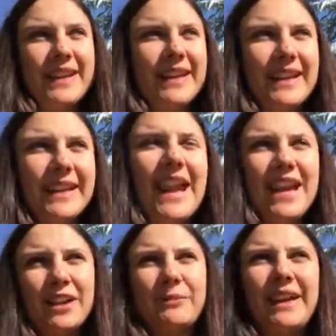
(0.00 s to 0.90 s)
it, it
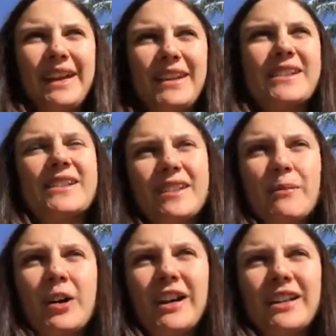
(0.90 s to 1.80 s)
can be
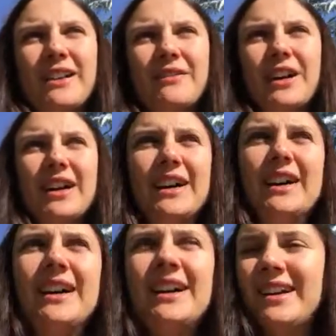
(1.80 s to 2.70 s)
somewhat of
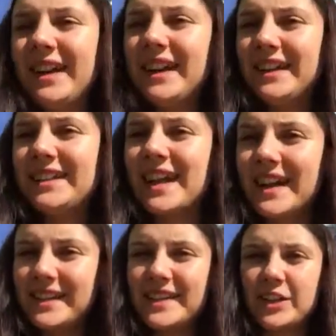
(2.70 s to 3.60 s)
a an
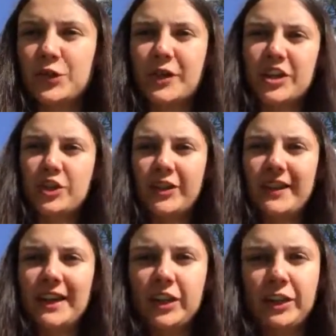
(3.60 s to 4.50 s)
intense situation
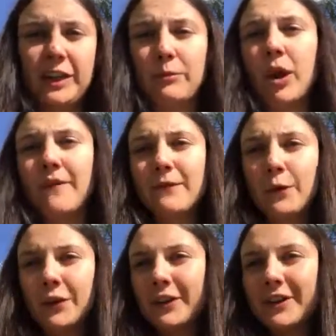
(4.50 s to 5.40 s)
that could get brought
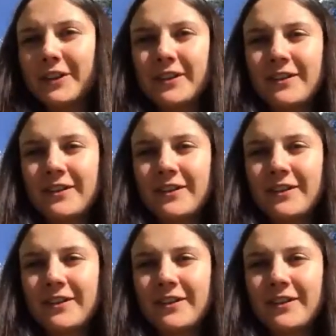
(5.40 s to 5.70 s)
forward.